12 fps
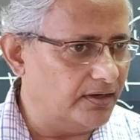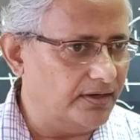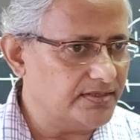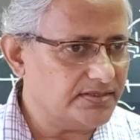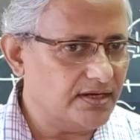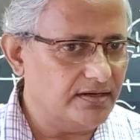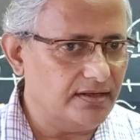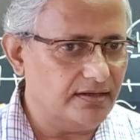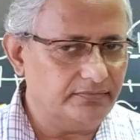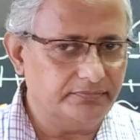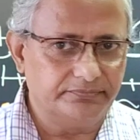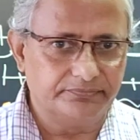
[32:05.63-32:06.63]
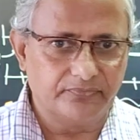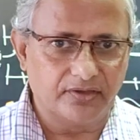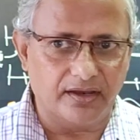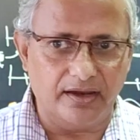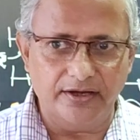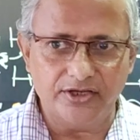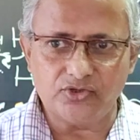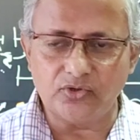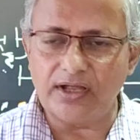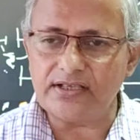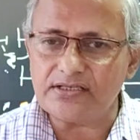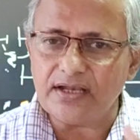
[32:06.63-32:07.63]
Understand that, right? So
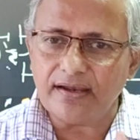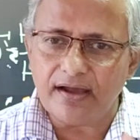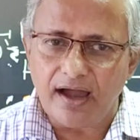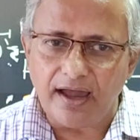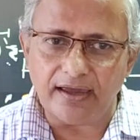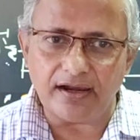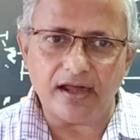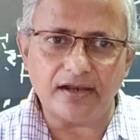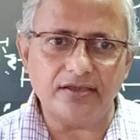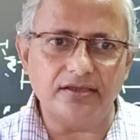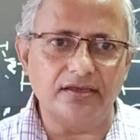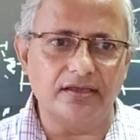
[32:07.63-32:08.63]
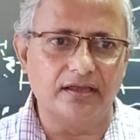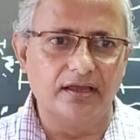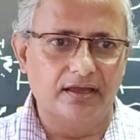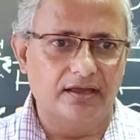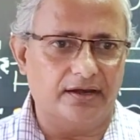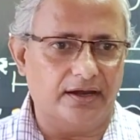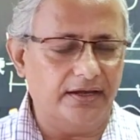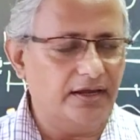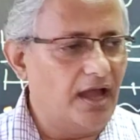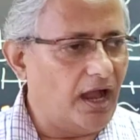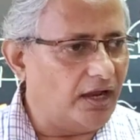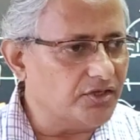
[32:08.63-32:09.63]
that's like a hierarchy, right?
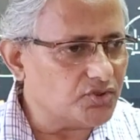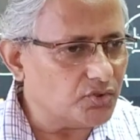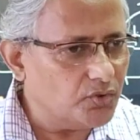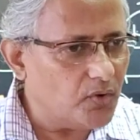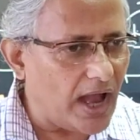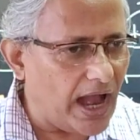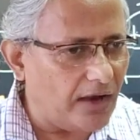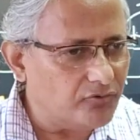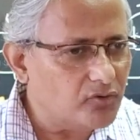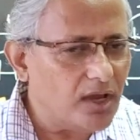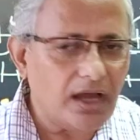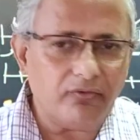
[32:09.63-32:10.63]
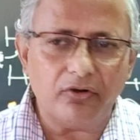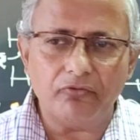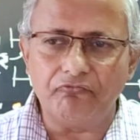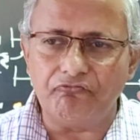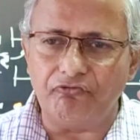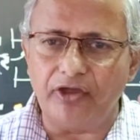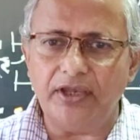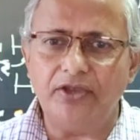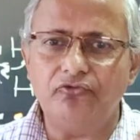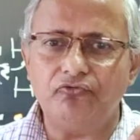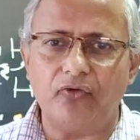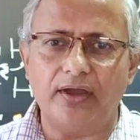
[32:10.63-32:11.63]
And so you have to have a
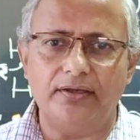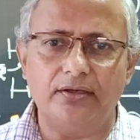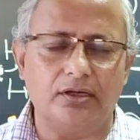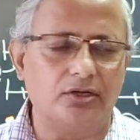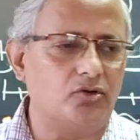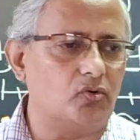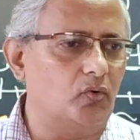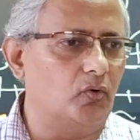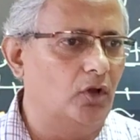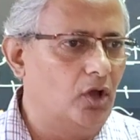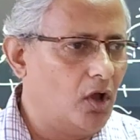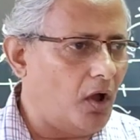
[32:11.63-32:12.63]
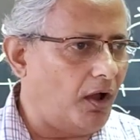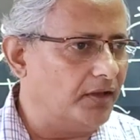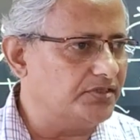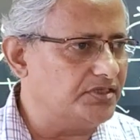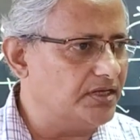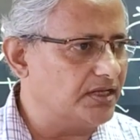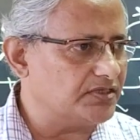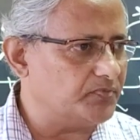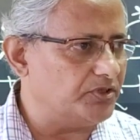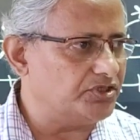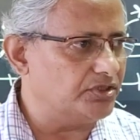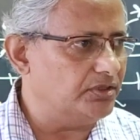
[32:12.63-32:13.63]
very fine control on gene
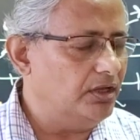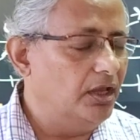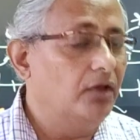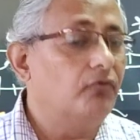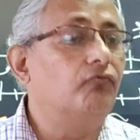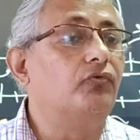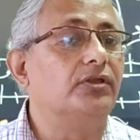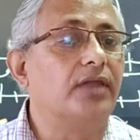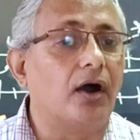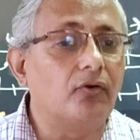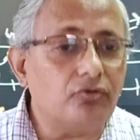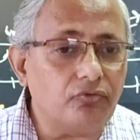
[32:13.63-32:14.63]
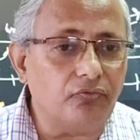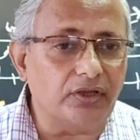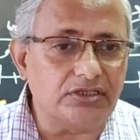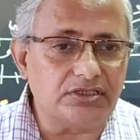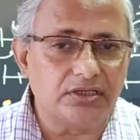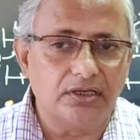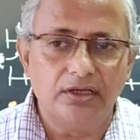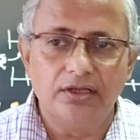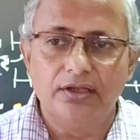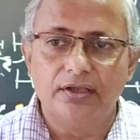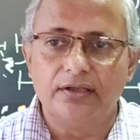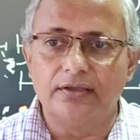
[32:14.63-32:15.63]
expression, without which
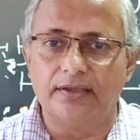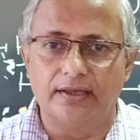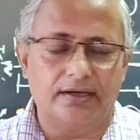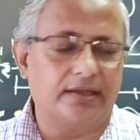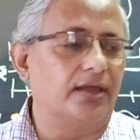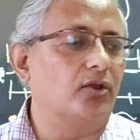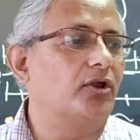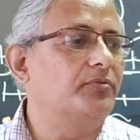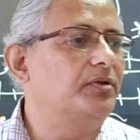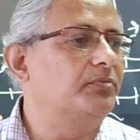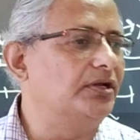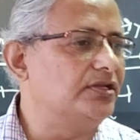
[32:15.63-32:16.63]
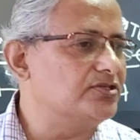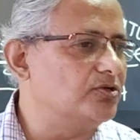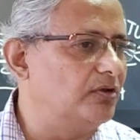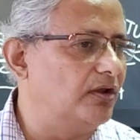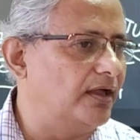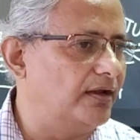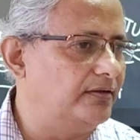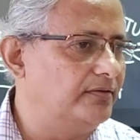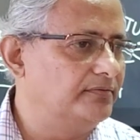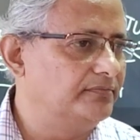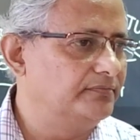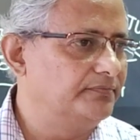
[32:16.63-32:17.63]
there cannot be
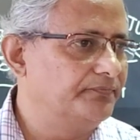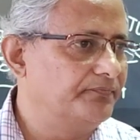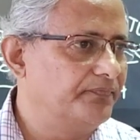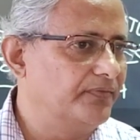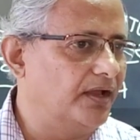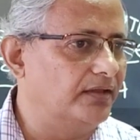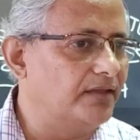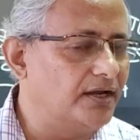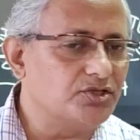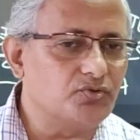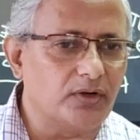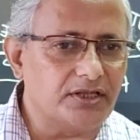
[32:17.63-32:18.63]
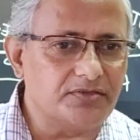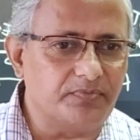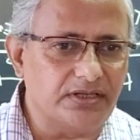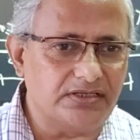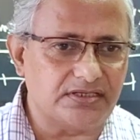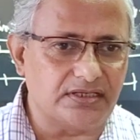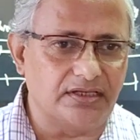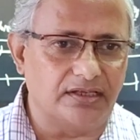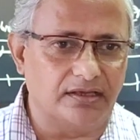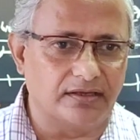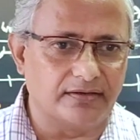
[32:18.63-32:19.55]
multicellularity, and that is what is being seen,